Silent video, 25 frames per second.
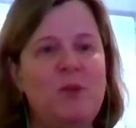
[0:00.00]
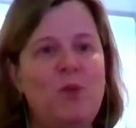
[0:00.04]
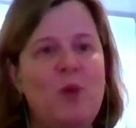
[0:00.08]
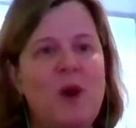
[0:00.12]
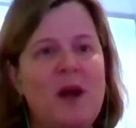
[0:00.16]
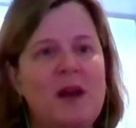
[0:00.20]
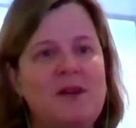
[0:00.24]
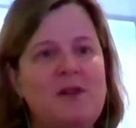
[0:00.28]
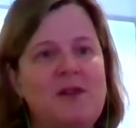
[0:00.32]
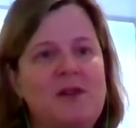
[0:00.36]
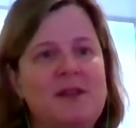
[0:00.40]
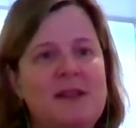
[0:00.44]

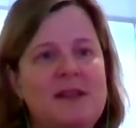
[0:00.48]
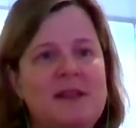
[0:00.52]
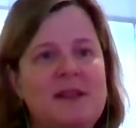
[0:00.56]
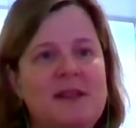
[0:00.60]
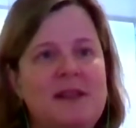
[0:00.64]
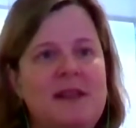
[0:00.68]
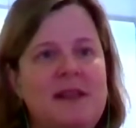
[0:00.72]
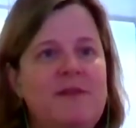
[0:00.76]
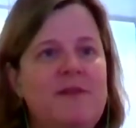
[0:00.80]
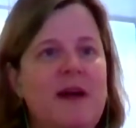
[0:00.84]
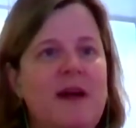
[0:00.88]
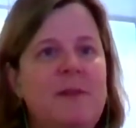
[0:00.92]
one who
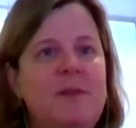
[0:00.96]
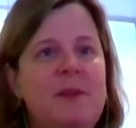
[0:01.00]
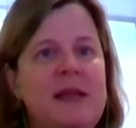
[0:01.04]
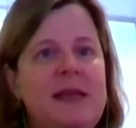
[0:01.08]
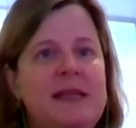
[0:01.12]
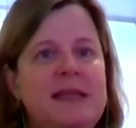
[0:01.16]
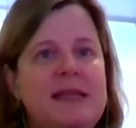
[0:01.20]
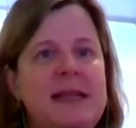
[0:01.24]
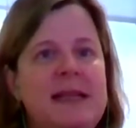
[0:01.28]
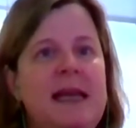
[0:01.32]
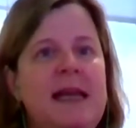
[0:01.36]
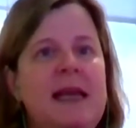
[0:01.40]
doesn't give up
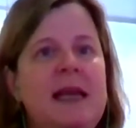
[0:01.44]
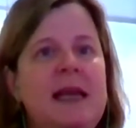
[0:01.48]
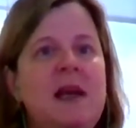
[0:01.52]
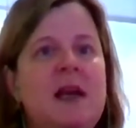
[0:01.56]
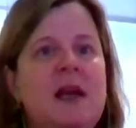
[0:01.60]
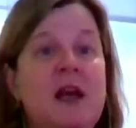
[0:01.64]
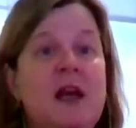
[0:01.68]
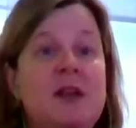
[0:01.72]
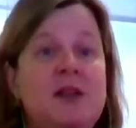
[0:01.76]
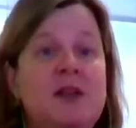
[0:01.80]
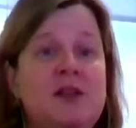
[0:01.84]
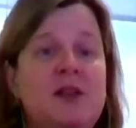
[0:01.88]
easily.
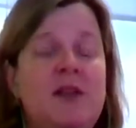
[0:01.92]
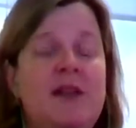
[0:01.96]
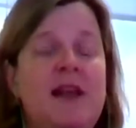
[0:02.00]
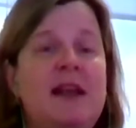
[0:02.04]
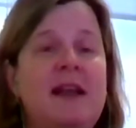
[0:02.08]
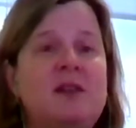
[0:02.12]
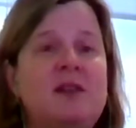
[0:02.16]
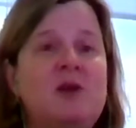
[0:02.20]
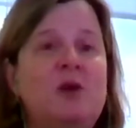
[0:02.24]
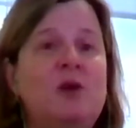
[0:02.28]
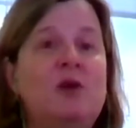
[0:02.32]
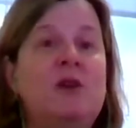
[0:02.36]
So
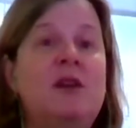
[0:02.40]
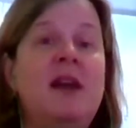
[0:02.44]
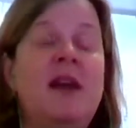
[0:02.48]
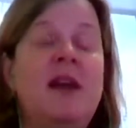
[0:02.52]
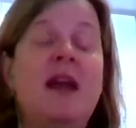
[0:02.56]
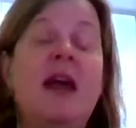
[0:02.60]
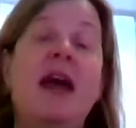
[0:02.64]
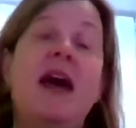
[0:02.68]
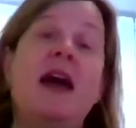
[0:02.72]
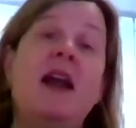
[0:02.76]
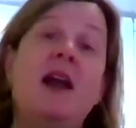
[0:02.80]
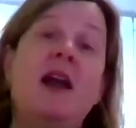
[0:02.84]
that's good.
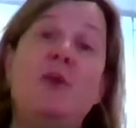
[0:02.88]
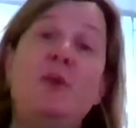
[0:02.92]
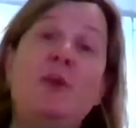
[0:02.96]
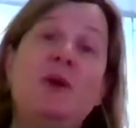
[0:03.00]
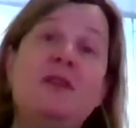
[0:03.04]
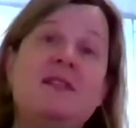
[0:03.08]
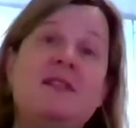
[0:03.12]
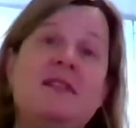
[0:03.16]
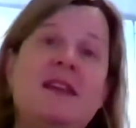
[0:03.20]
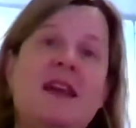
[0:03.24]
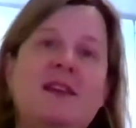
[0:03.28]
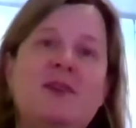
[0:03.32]
And I
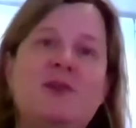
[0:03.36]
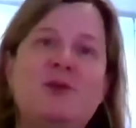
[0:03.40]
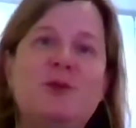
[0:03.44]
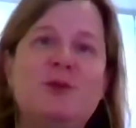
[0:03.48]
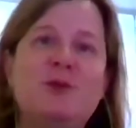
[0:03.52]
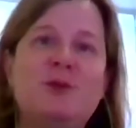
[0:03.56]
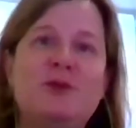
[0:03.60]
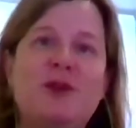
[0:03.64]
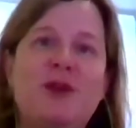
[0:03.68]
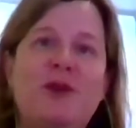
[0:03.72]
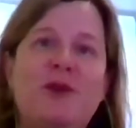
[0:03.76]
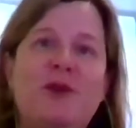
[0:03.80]
will say it's
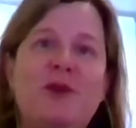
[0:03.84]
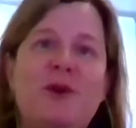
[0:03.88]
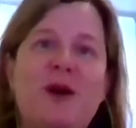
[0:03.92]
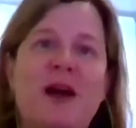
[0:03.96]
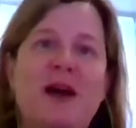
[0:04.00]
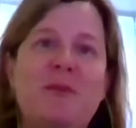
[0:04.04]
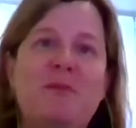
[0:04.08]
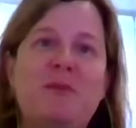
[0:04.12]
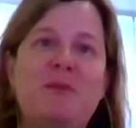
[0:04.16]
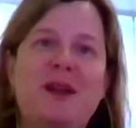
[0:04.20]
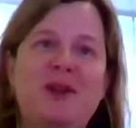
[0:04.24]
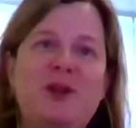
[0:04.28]
also
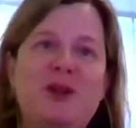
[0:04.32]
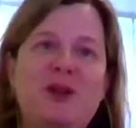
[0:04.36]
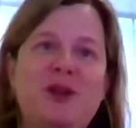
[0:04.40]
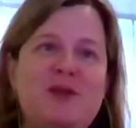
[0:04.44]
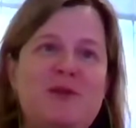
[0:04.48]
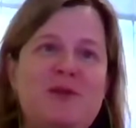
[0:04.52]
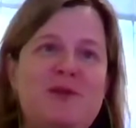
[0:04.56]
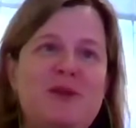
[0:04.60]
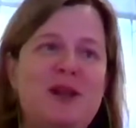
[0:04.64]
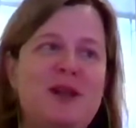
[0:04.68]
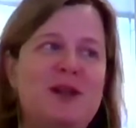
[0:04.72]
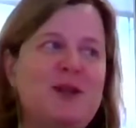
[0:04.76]
been
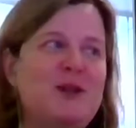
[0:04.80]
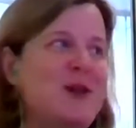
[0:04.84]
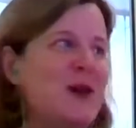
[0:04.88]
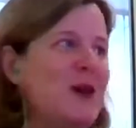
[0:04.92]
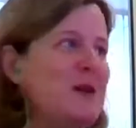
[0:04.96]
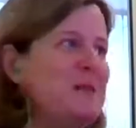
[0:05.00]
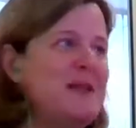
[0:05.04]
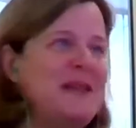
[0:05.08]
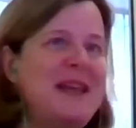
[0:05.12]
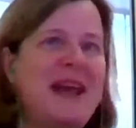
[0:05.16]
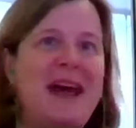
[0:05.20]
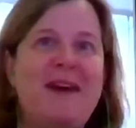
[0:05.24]
useful at
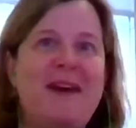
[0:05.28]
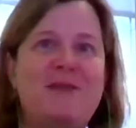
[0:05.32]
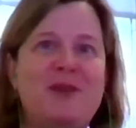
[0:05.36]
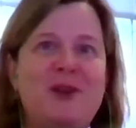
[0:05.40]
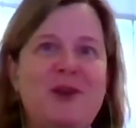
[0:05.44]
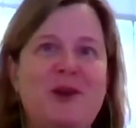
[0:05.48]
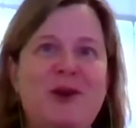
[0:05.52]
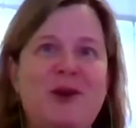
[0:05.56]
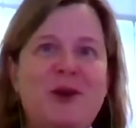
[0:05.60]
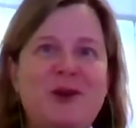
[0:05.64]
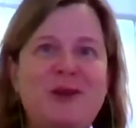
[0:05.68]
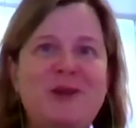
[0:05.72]
times to have a
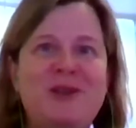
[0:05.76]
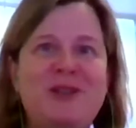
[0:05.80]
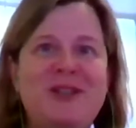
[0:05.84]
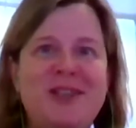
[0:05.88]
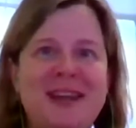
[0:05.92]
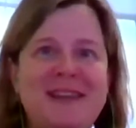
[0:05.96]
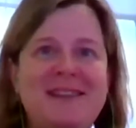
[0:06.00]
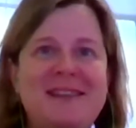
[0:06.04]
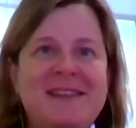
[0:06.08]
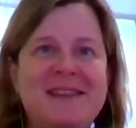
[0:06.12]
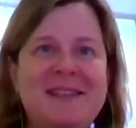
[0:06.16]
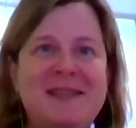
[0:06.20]

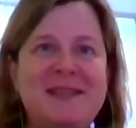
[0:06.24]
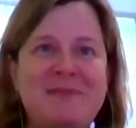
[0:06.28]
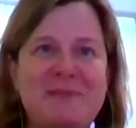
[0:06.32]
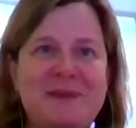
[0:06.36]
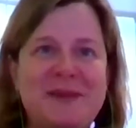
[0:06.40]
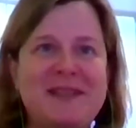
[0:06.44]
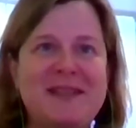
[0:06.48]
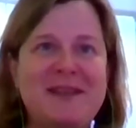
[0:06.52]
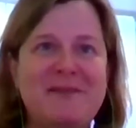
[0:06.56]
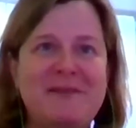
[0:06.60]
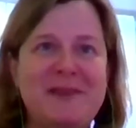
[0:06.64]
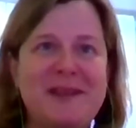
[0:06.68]
non-gender
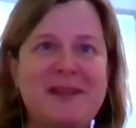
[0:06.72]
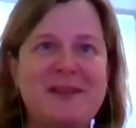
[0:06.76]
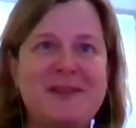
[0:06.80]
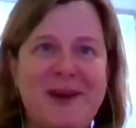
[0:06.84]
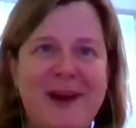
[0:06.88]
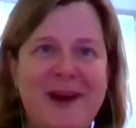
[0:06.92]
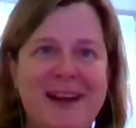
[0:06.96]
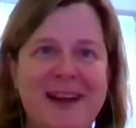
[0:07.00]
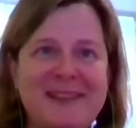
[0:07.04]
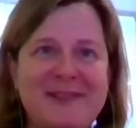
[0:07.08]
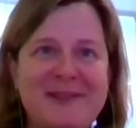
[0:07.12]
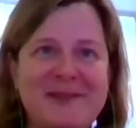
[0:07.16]
specific
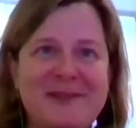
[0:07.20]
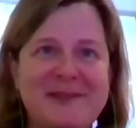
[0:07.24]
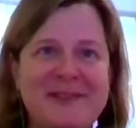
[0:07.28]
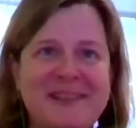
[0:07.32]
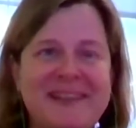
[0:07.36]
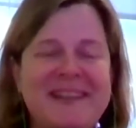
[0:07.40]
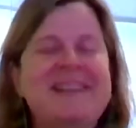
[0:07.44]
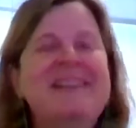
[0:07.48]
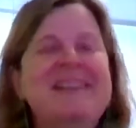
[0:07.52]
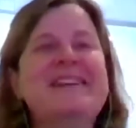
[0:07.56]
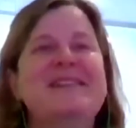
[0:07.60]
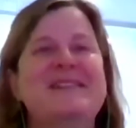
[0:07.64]
title.
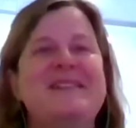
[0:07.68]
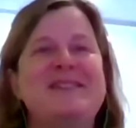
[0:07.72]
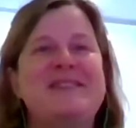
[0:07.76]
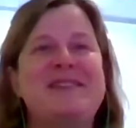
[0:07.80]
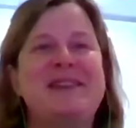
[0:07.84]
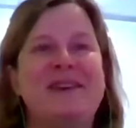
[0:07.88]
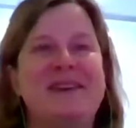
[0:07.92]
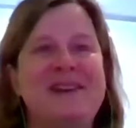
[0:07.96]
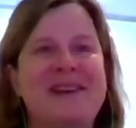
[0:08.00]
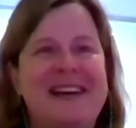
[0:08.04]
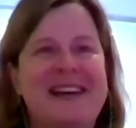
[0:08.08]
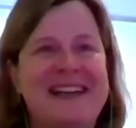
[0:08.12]

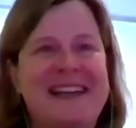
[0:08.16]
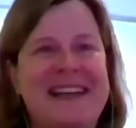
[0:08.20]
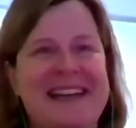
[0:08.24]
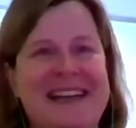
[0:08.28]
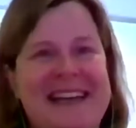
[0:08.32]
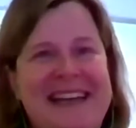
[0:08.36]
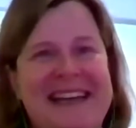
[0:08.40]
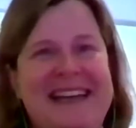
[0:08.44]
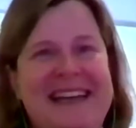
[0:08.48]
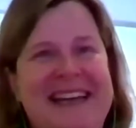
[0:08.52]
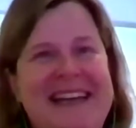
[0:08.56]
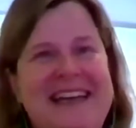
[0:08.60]
So
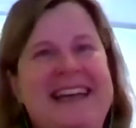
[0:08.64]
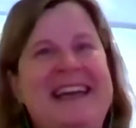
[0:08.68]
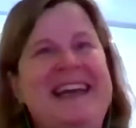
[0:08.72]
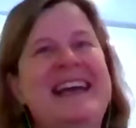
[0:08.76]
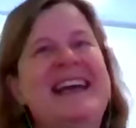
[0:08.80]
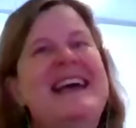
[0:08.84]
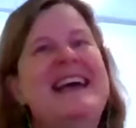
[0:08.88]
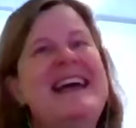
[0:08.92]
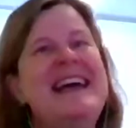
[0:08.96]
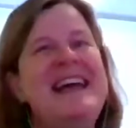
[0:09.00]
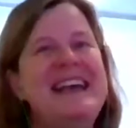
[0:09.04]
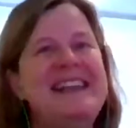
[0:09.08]

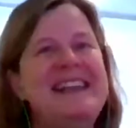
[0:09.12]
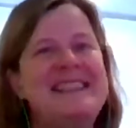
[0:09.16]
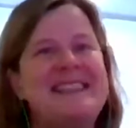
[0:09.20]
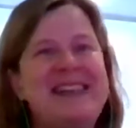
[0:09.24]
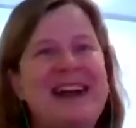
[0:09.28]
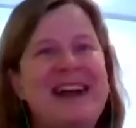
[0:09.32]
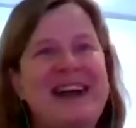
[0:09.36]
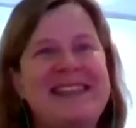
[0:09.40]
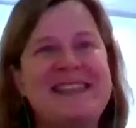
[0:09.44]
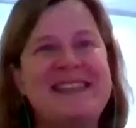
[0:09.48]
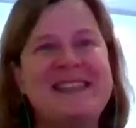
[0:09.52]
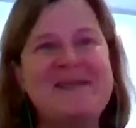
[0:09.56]
it's
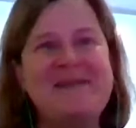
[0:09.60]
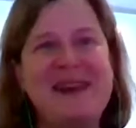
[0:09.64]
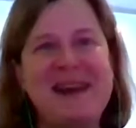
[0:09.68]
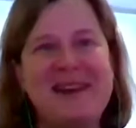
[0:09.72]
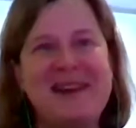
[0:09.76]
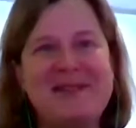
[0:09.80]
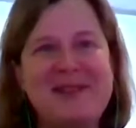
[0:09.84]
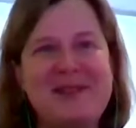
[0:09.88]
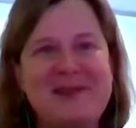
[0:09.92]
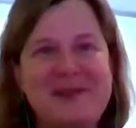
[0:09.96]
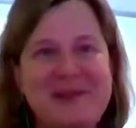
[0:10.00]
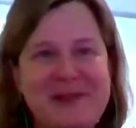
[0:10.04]
nice to be
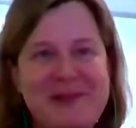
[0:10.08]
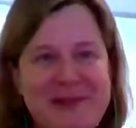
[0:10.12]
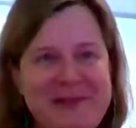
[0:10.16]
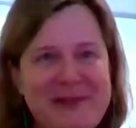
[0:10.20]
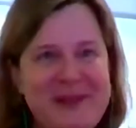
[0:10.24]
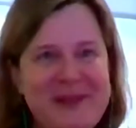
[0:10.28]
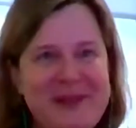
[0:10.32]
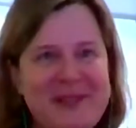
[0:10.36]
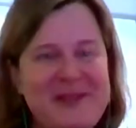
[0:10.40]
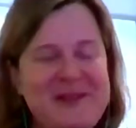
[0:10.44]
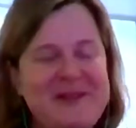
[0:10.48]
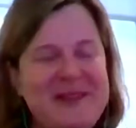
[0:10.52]
able to
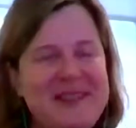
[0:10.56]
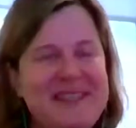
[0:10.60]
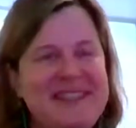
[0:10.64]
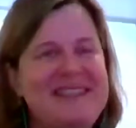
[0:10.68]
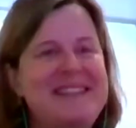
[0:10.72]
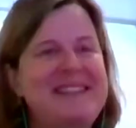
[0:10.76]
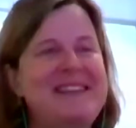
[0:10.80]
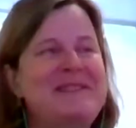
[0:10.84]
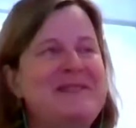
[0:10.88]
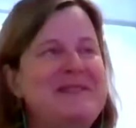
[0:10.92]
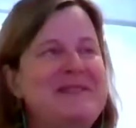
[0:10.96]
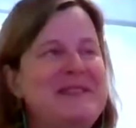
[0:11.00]
refer to
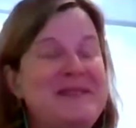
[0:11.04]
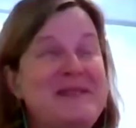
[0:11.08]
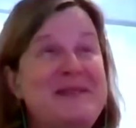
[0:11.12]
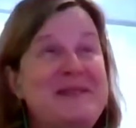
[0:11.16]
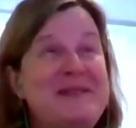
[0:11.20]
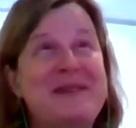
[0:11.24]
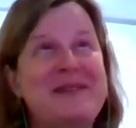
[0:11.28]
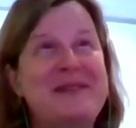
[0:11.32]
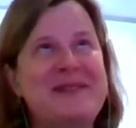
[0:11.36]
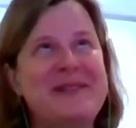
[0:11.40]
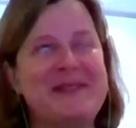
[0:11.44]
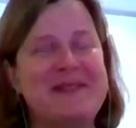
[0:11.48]
oneself as
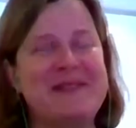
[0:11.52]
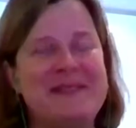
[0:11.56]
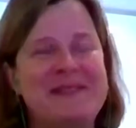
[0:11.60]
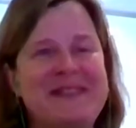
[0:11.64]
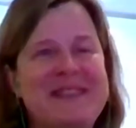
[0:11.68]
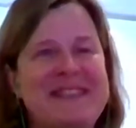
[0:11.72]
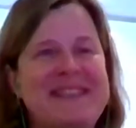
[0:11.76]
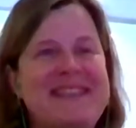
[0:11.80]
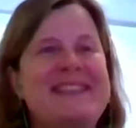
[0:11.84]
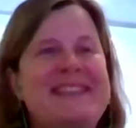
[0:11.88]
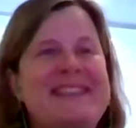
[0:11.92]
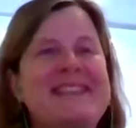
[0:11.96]
Dr.
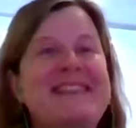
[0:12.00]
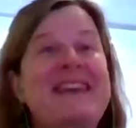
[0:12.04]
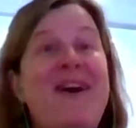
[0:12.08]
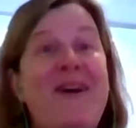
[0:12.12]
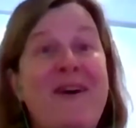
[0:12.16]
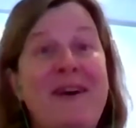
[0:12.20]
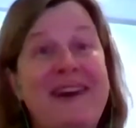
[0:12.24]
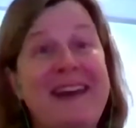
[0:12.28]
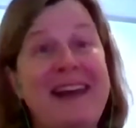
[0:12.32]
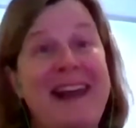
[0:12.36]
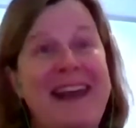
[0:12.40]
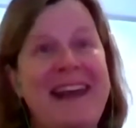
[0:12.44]
Griffiths
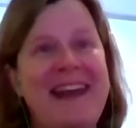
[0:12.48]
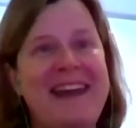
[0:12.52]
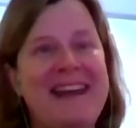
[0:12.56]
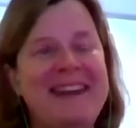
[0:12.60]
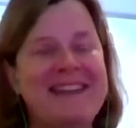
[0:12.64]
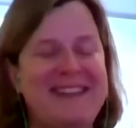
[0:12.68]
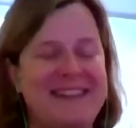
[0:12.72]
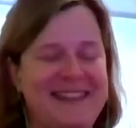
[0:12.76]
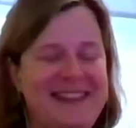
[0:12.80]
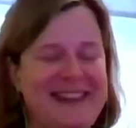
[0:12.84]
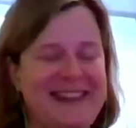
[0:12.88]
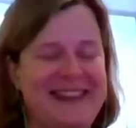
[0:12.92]
on
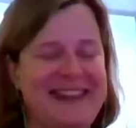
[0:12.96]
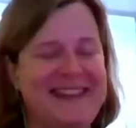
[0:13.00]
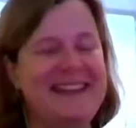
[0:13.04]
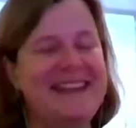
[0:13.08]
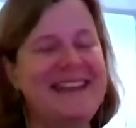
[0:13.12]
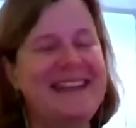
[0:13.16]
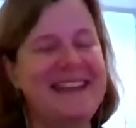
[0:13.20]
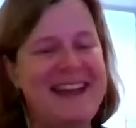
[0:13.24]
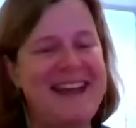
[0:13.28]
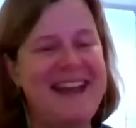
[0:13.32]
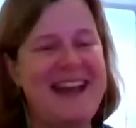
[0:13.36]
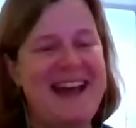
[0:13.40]
occasion.
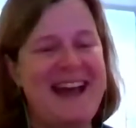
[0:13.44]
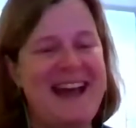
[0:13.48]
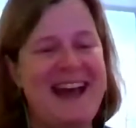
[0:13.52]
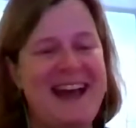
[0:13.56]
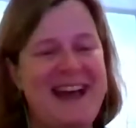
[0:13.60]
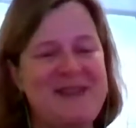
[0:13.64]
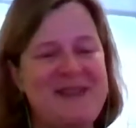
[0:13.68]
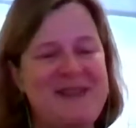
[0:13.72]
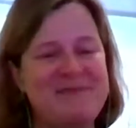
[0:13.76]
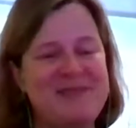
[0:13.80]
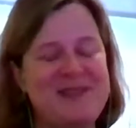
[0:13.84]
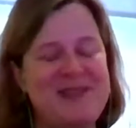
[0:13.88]

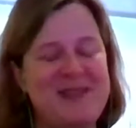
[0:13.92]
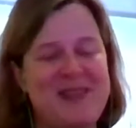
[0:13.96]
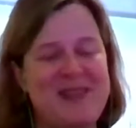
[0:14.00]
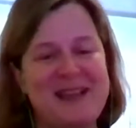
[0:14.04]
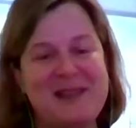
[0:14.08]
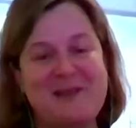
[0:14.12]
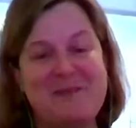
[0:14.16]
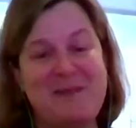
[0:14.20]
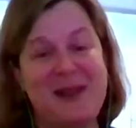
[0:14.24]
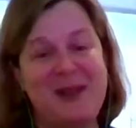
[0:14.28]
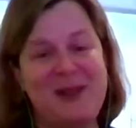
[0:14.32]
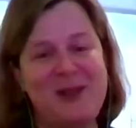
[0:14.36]
So
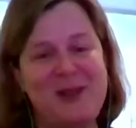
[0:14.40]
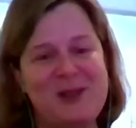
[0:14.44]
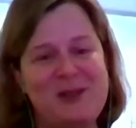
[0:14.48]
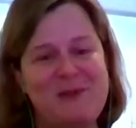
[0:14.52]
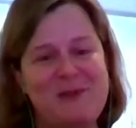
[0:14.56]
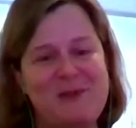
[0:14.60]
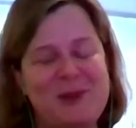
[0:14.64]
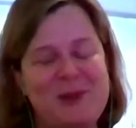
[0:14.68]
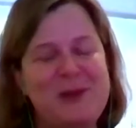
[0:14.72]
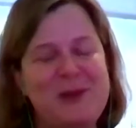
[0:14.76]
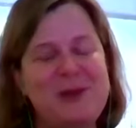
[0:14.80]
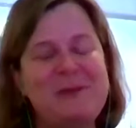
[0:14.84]
that's been
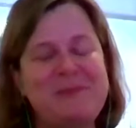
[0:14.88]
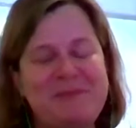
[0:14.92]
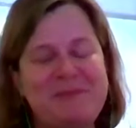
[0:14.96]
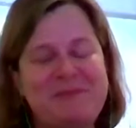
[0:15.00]
useful